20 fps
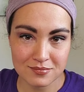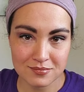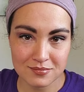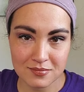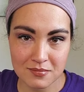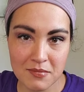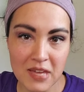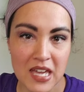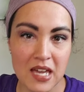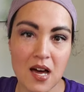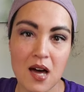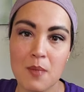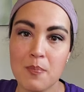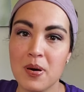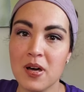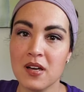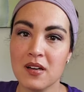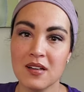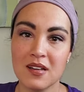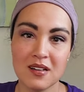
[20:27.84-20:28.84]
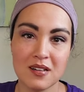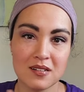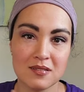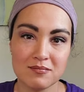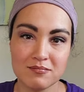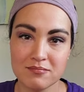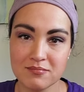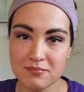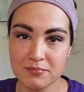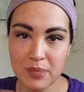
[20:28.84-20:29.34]
makeup,
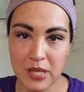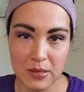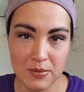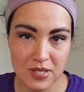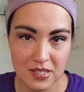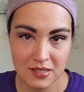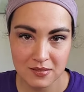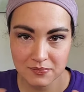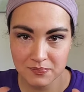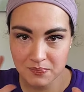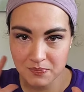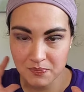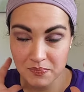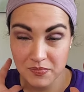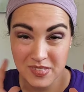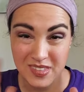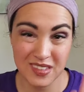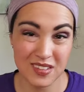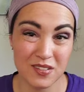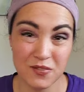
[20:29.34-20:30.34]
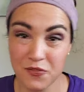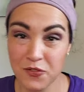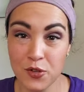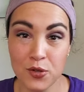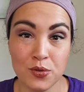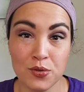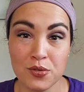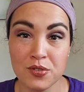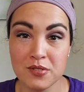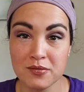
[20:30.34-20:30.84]
baby
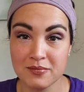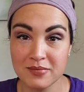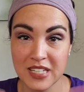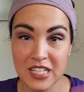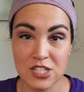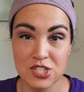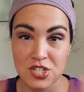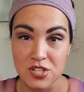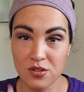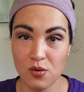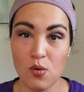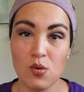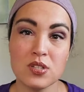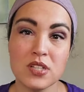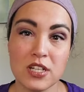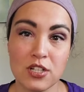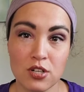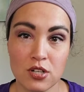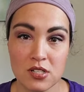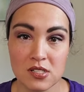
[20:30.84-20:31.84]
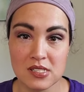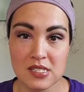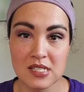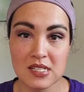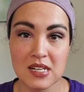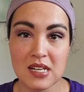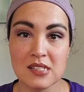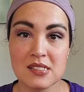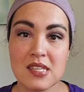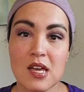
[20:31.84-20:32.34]
food, Ningxia, the whole 9 yards. It
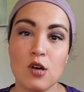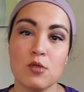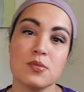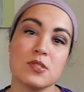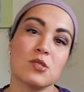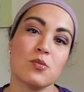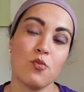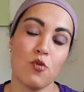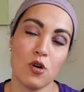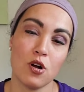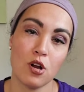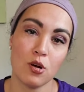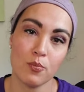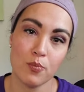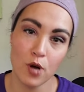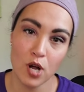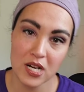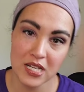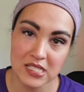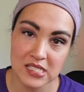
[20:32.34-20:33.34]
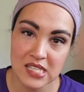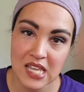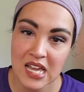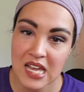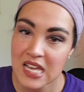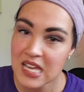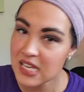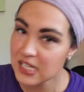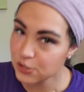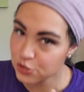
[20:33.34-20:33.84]
has helped support our bodies
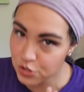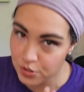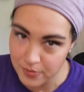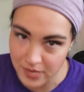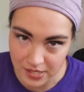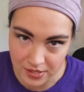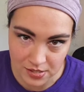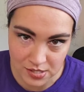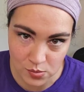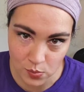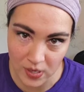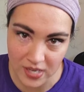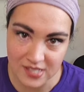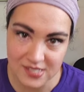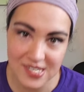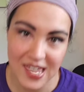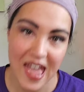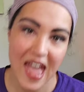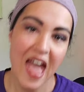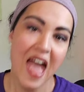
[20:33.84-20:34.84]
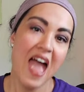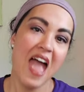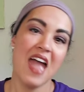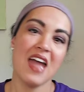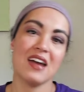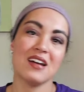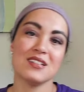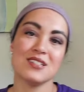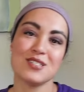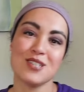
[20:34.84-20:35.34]
in tremendous ways.
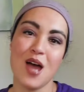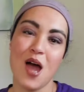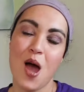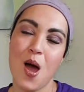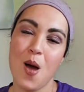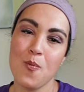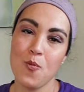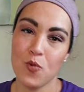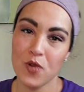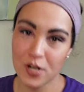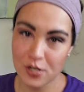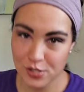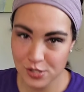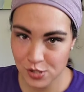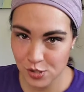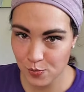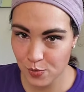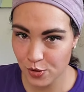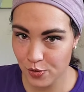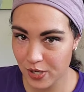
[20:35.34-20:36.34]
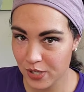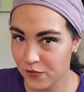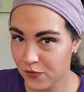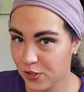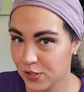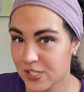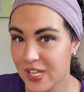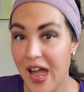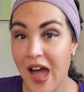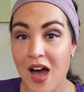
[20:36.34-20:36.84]
And we are super grateful
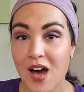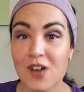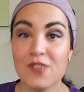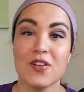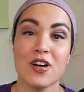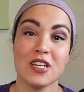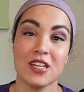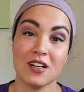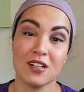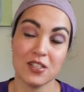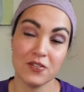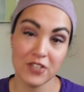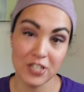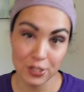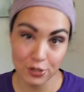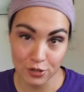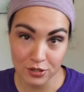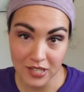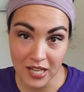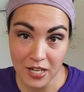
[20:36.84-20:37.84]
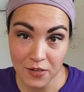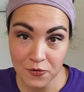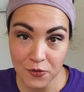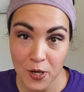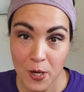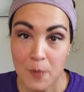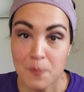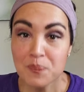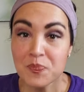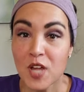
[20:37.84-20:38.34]
to have Young Living in our life.
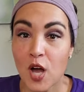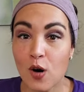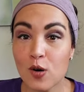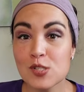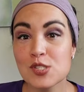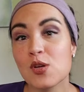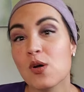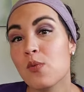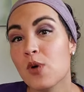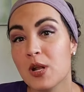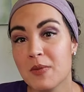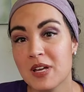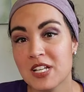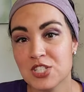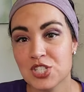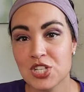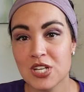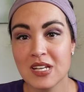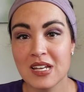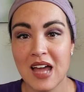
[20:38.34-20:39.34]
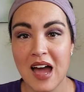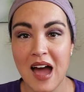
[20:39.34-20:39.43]
Also, I want to mention